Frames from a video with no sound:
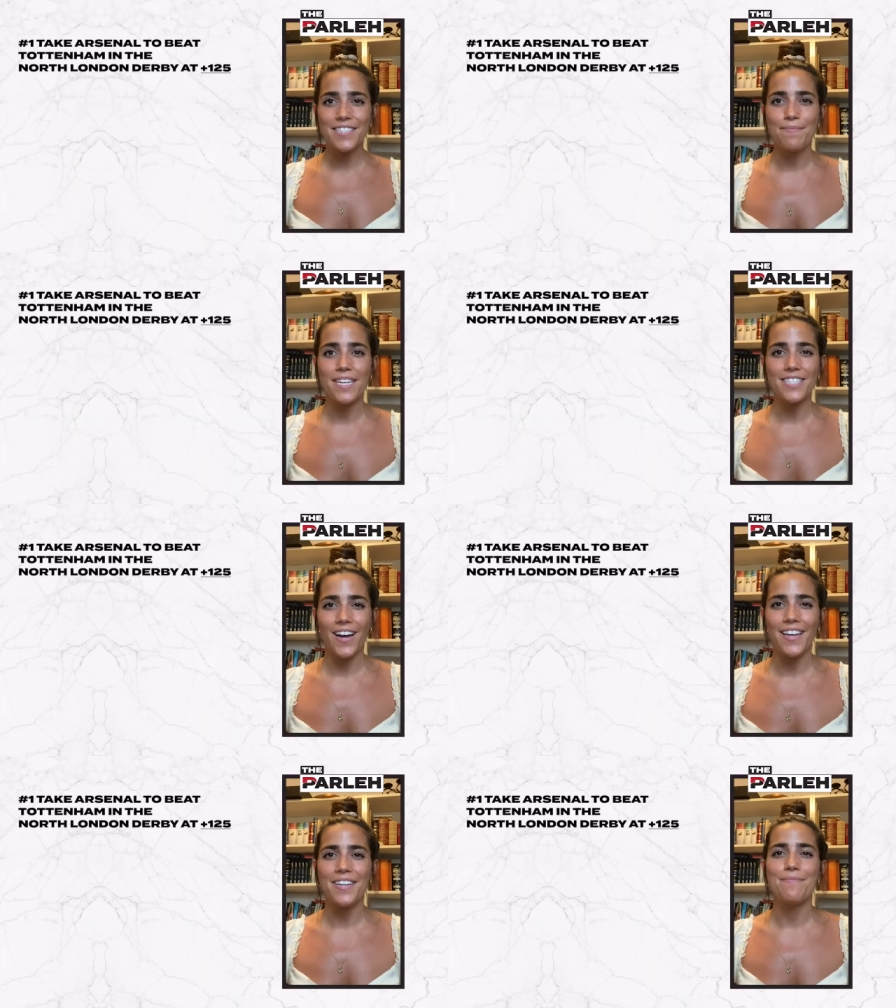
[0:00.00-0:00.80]
to beat
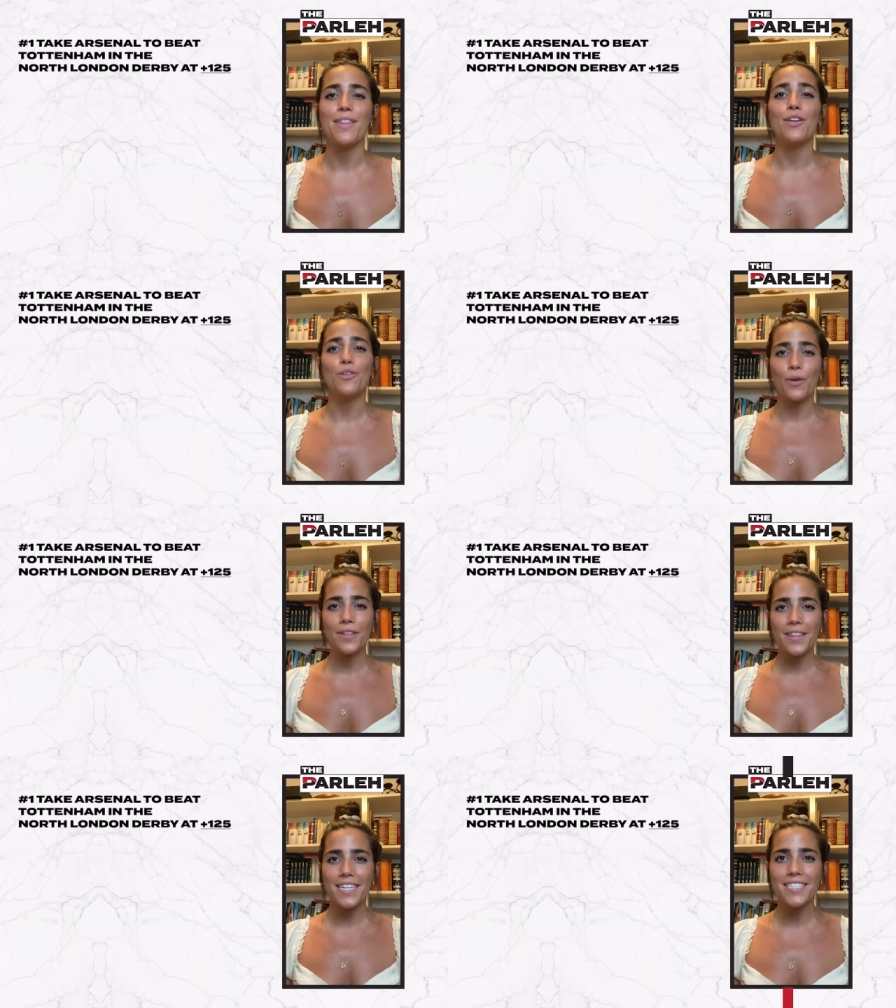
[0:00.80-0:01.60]
Tottenham in the
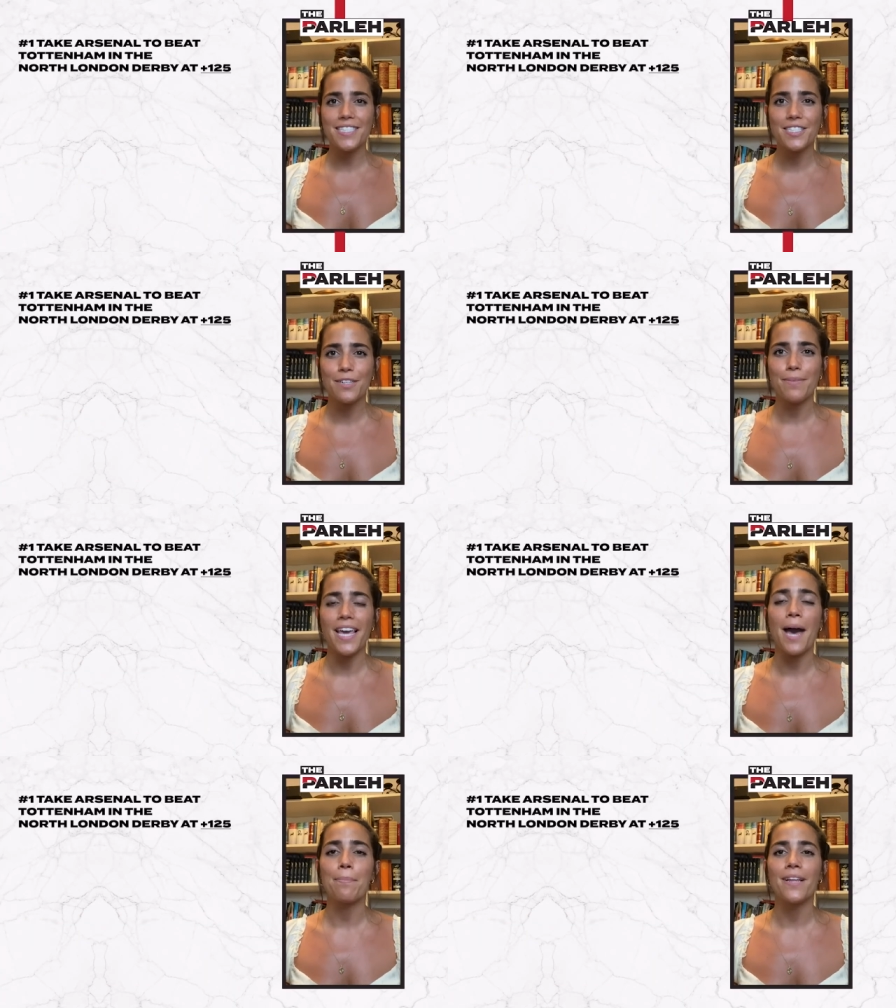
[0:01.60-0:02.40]
North London Derby
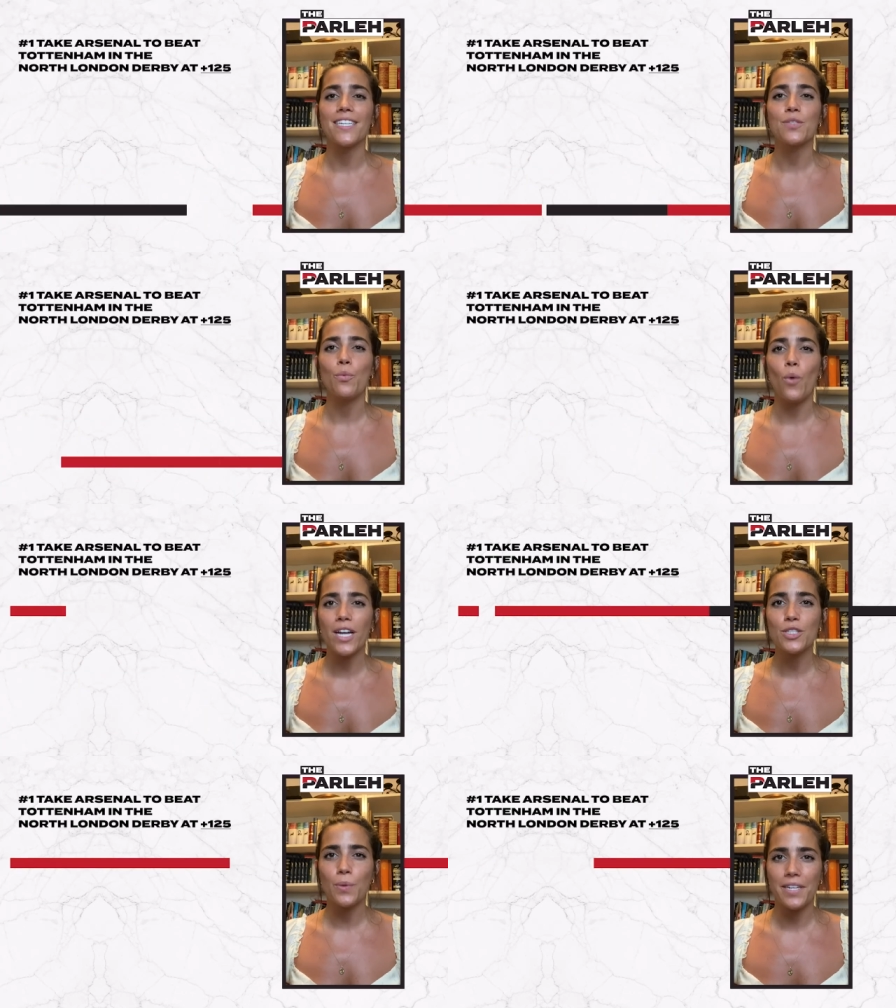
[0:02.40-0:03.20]
at plus
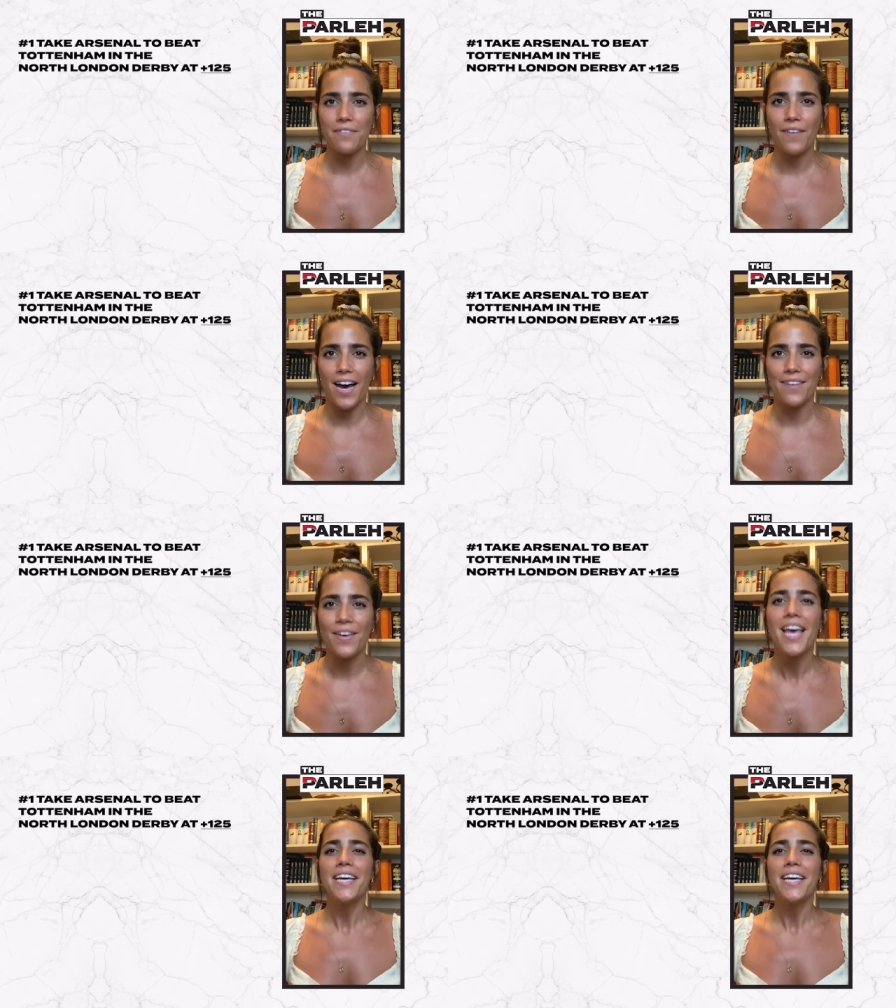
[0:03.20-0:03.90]
125.